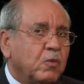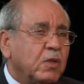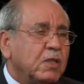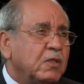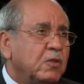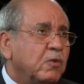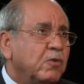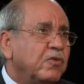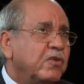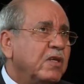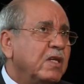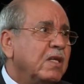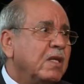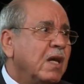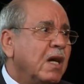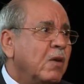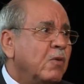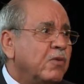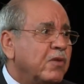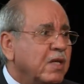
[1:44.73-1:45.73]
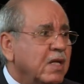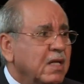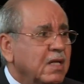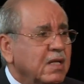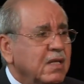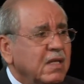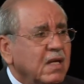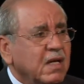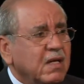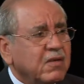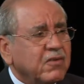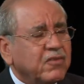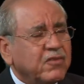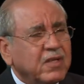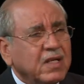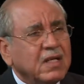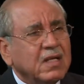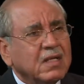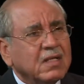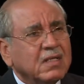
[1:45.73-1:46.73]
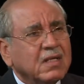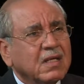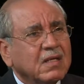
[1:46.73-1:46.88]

What you see now, really, they are still in